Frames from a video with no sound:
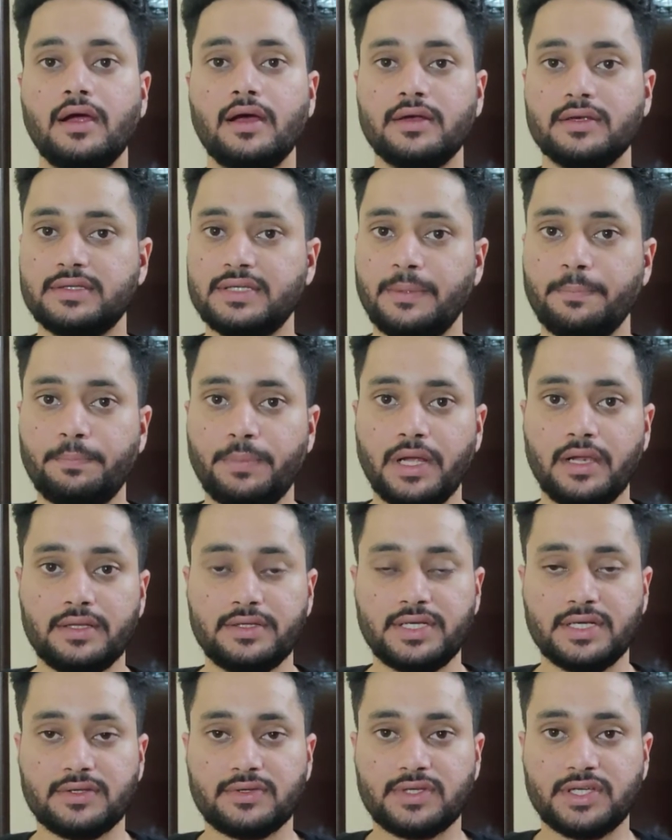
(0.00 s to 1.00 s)
simple,
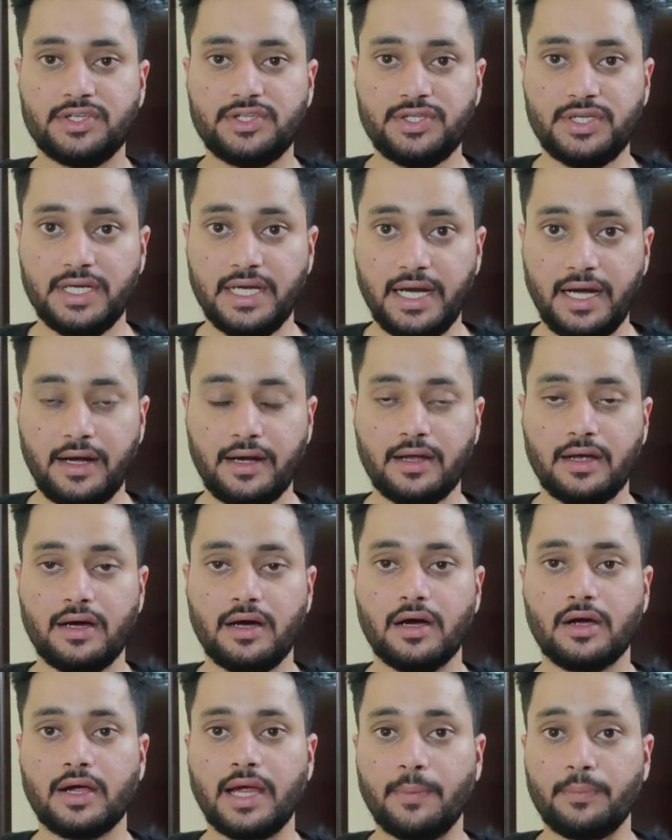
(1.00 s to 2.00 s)
just a shield,
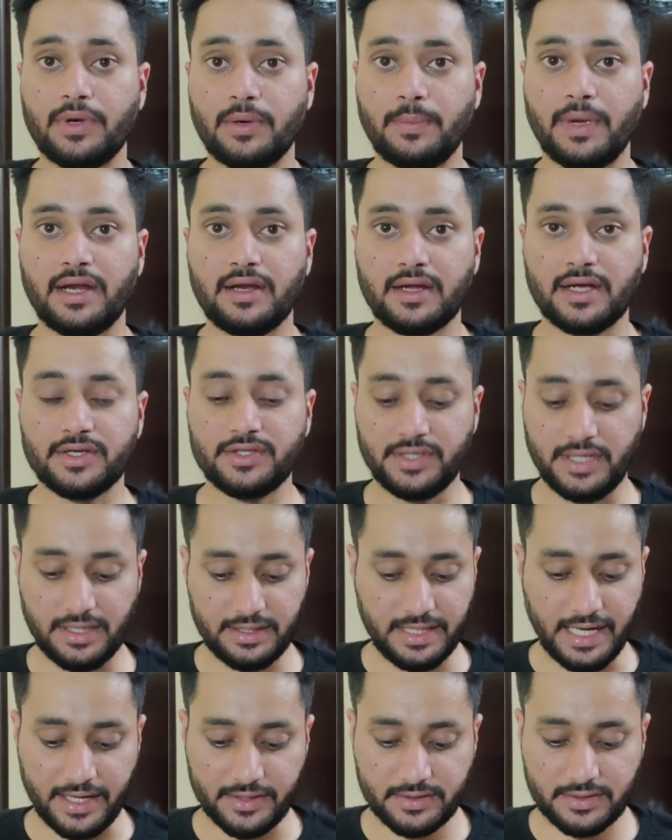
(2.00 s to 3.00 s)
a Captain America
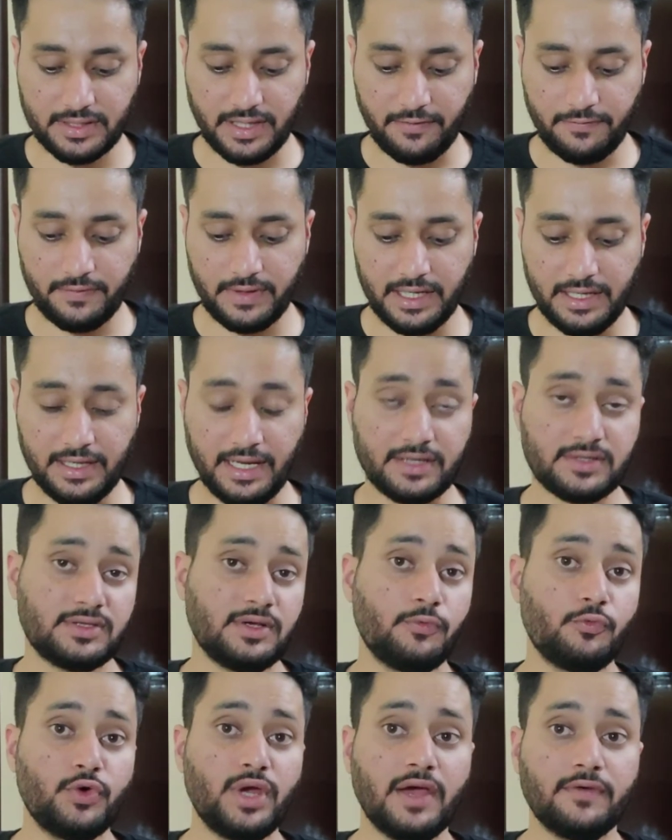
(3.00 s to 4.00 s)
shield, that's safety. Next
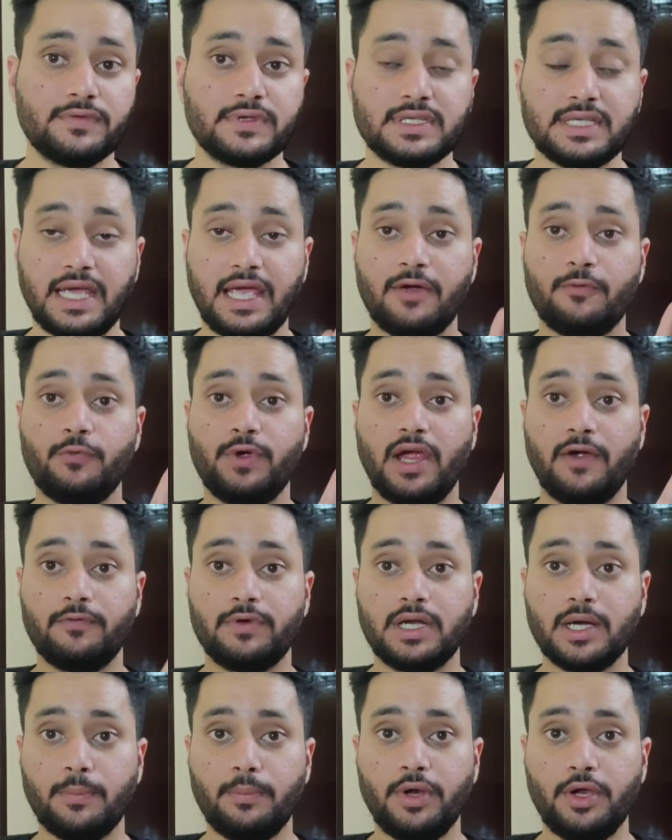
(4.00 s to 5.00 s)
up we have save, we have
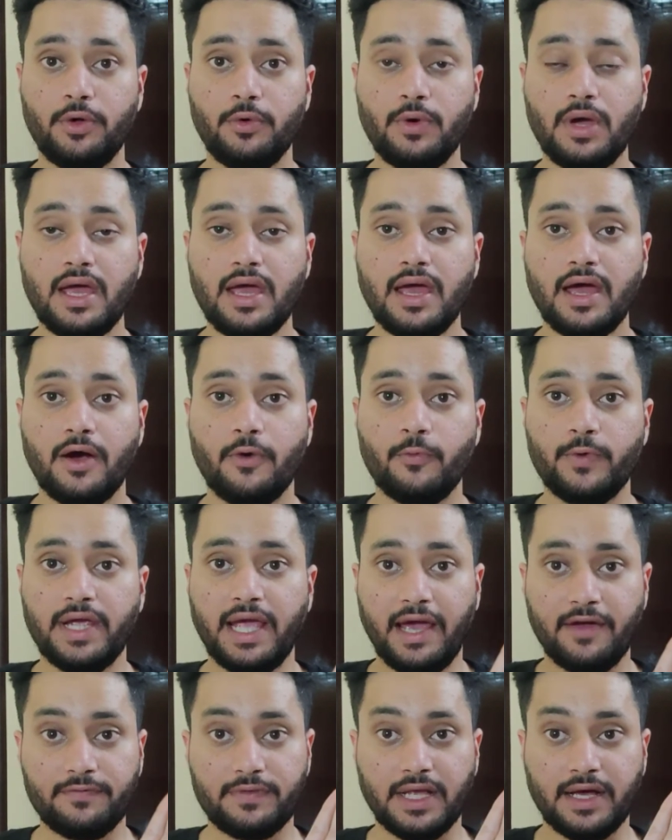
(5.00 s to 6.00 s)
W, we
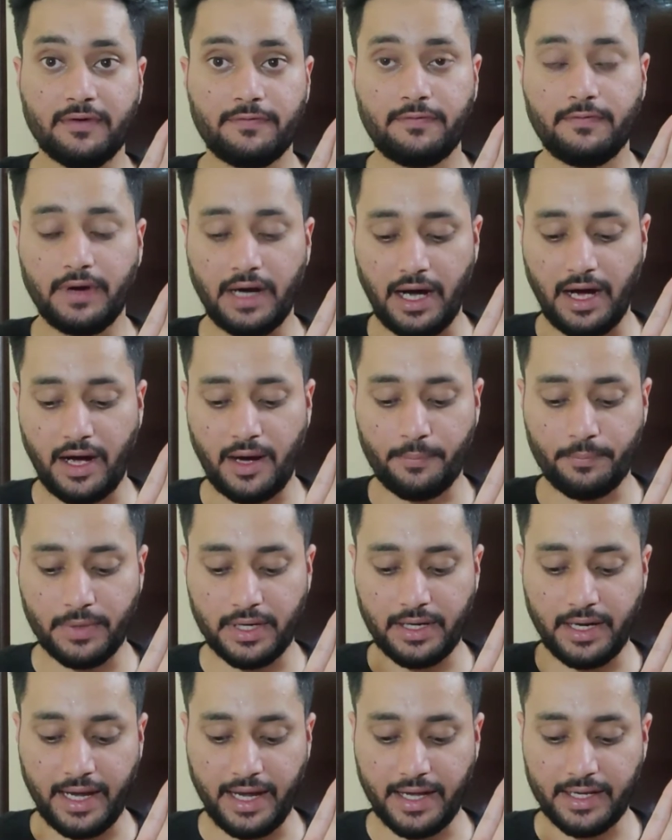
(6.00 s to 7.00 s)
have the
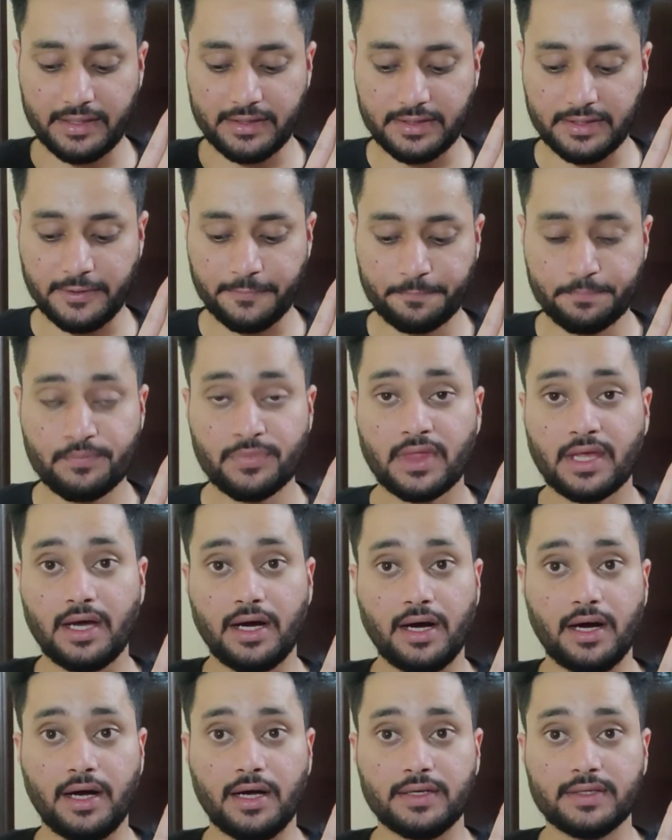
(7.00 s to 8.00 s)
arm as
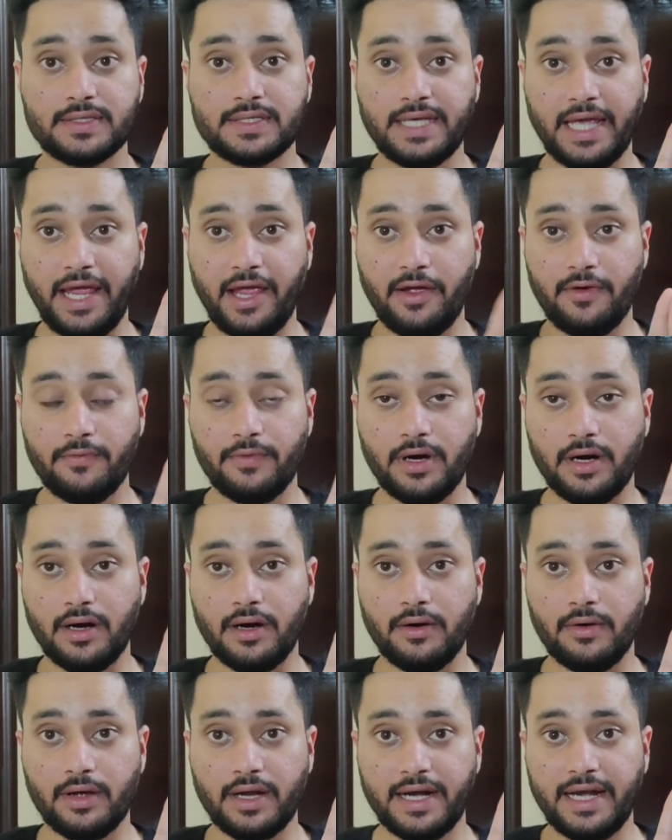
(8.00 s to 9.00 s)
save,
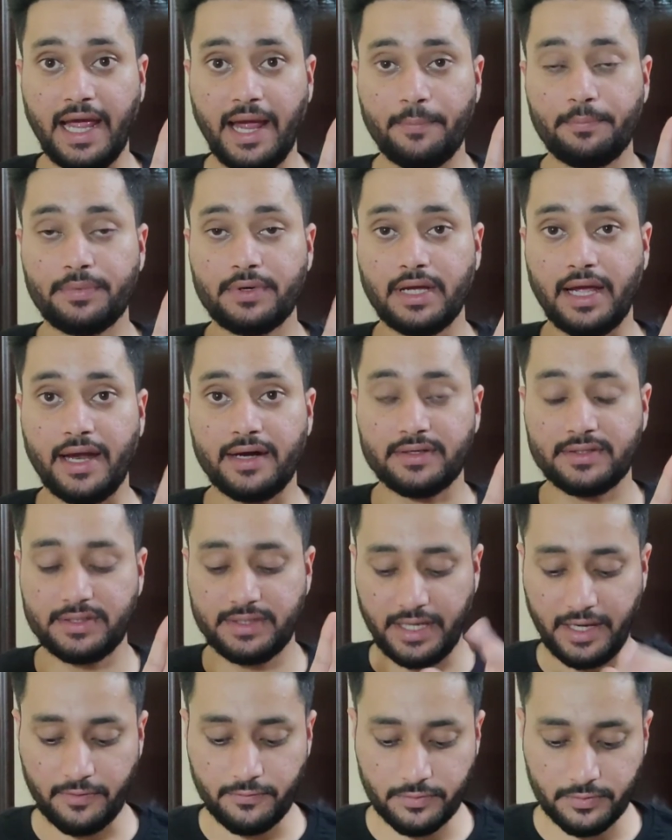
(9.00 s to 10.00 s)
adapt and
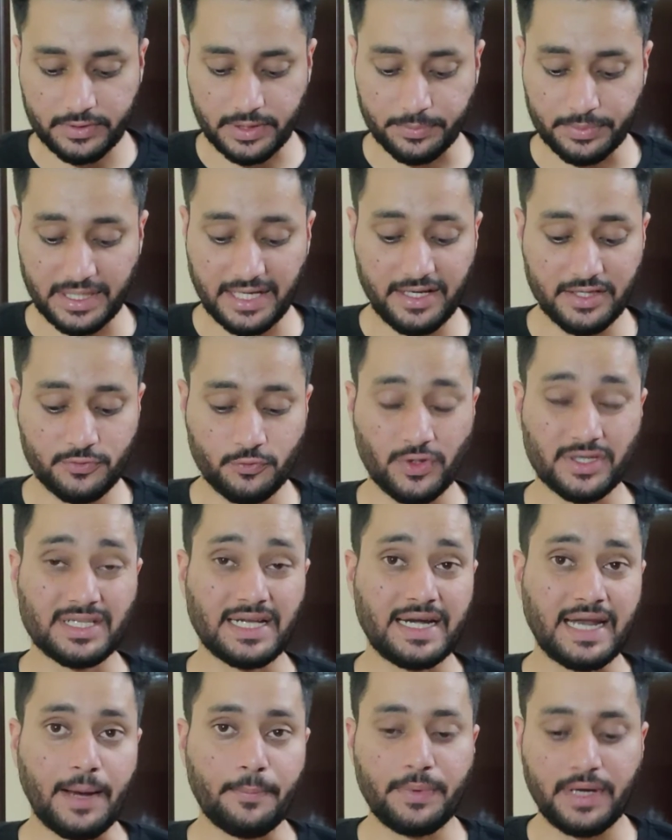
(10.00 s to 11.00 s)
save. Something is worth
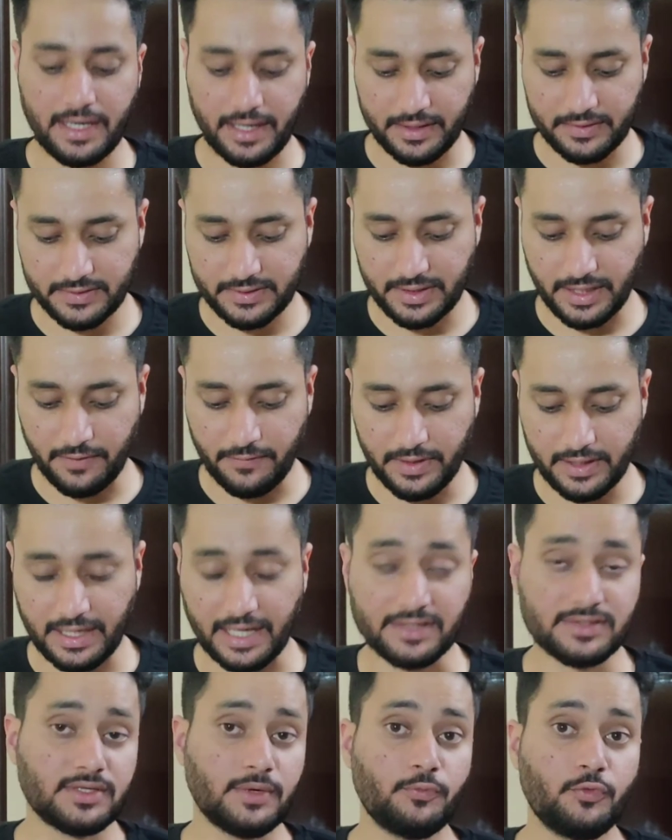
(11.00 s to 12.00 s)
adapting and saving.
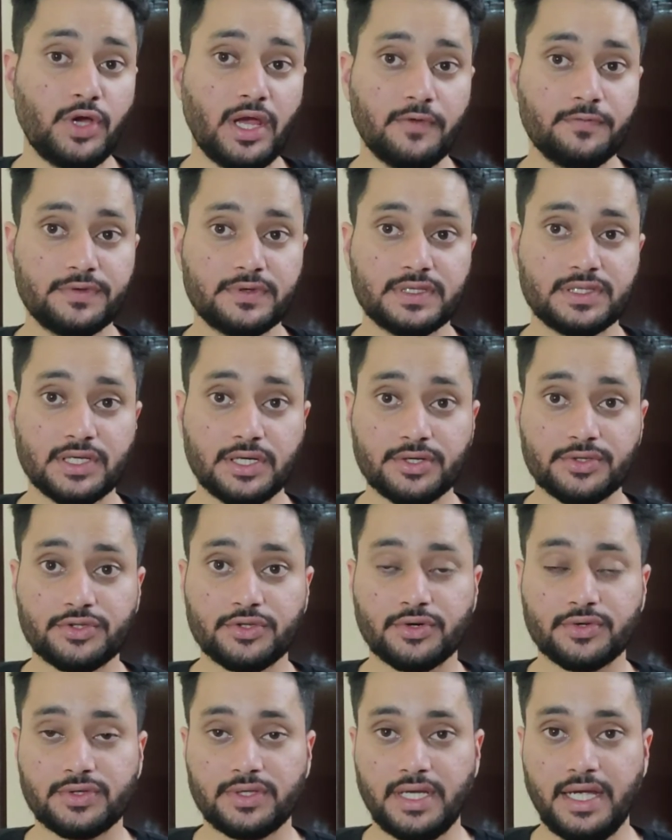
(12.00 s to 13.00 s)
Next up we have search
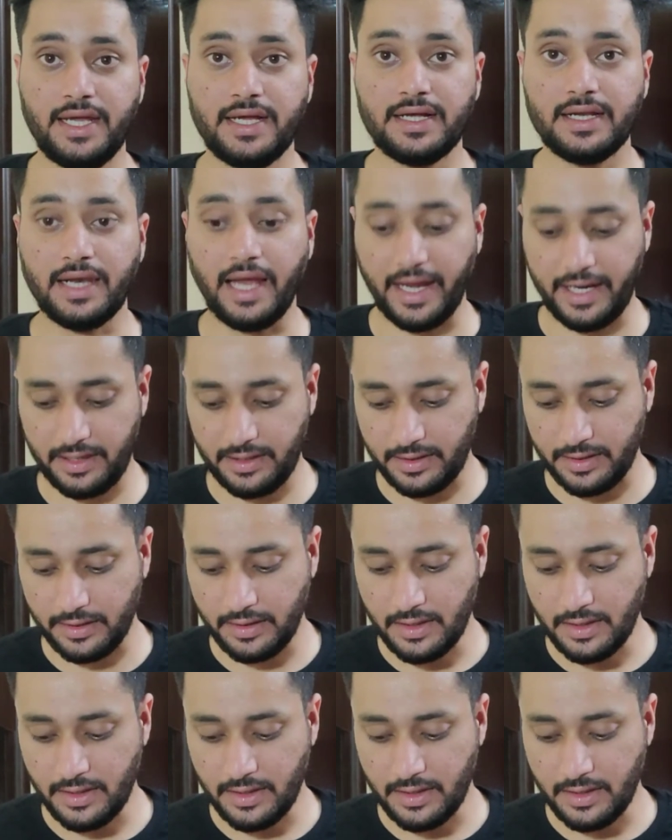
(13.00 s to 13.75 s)
or seek, like